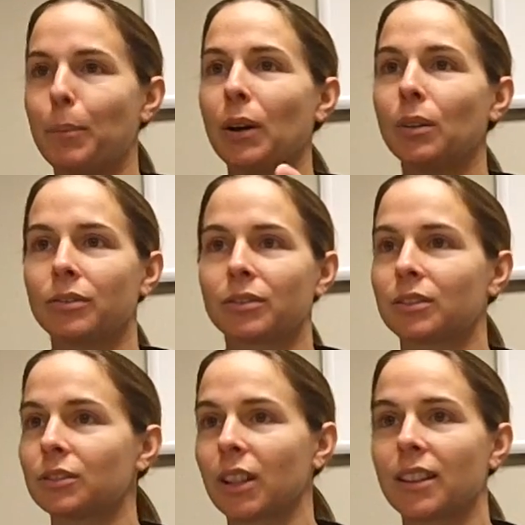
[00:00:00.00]
poof
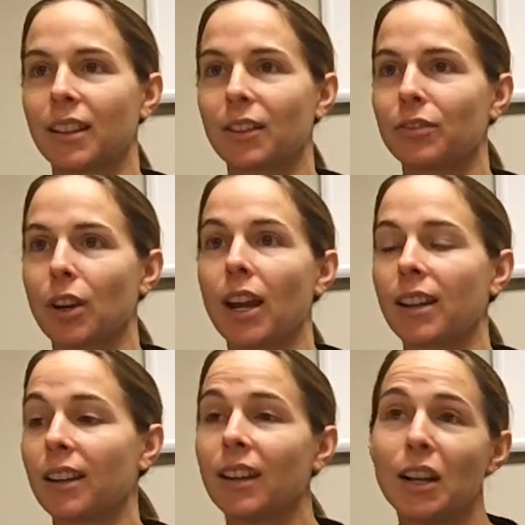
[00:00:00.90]
right there
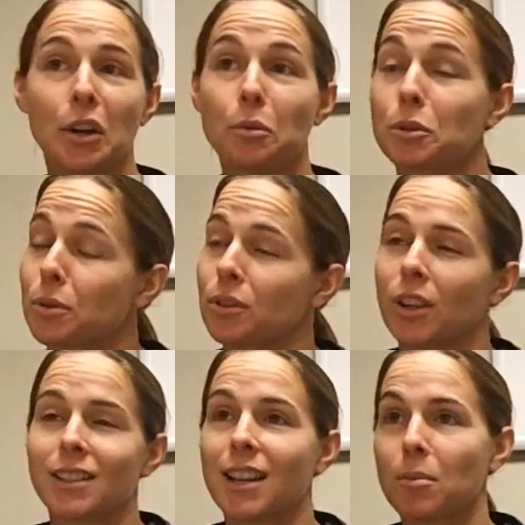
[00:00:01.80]
Friday, which was
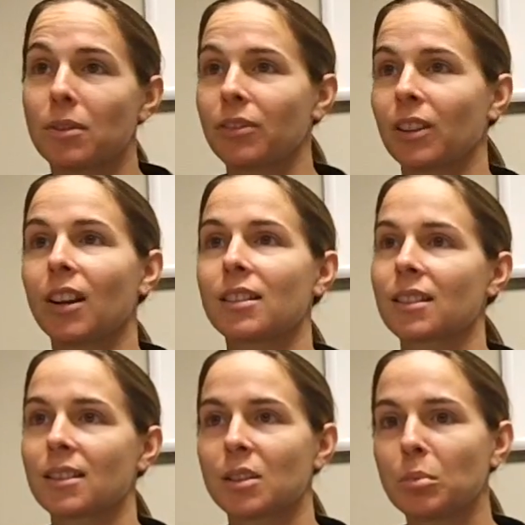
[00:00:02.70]
great timing for us
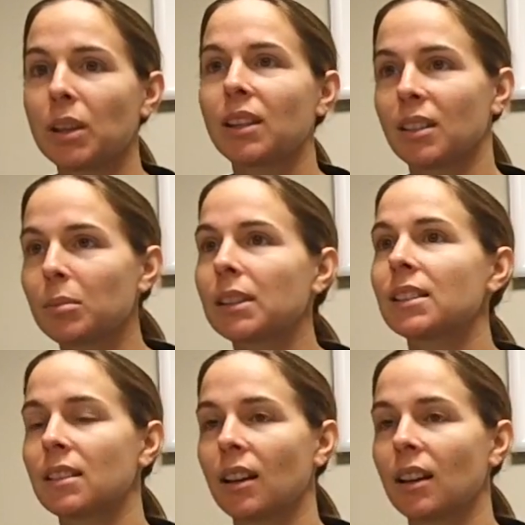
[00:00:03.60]
because to be a big,